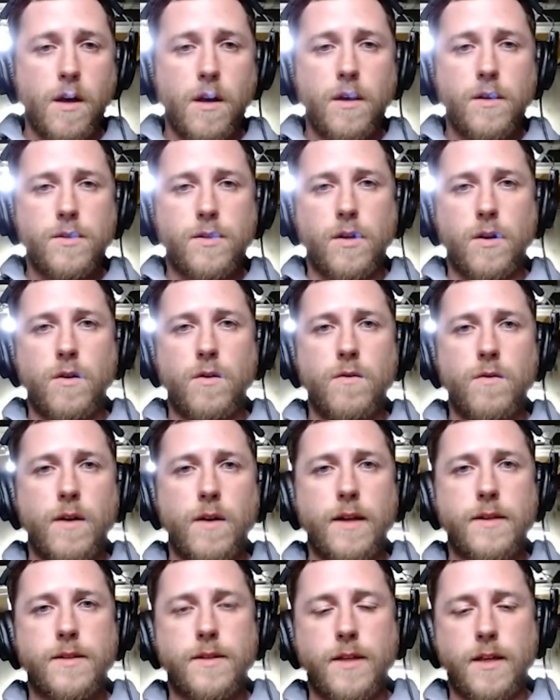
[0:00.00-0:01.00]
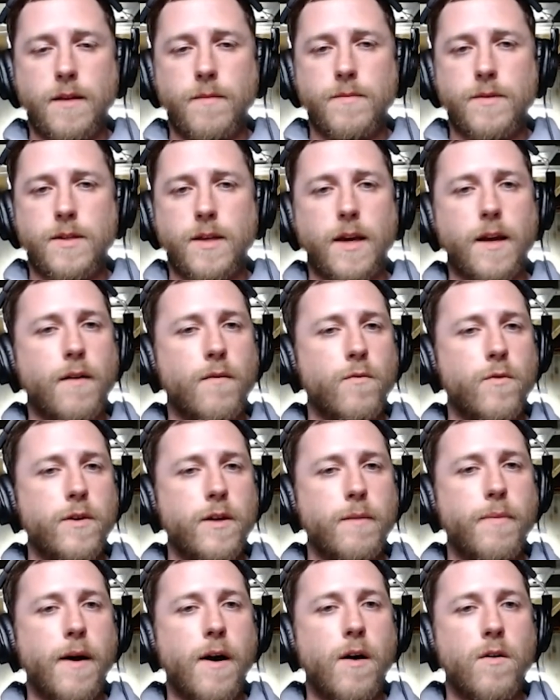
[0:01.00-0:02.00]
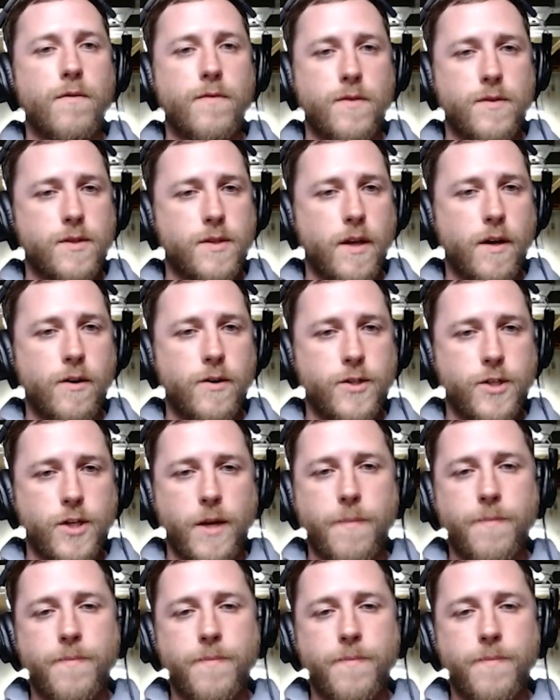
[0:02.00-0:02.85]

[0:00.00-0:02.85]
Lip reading: So it seems like a really powerful synergy.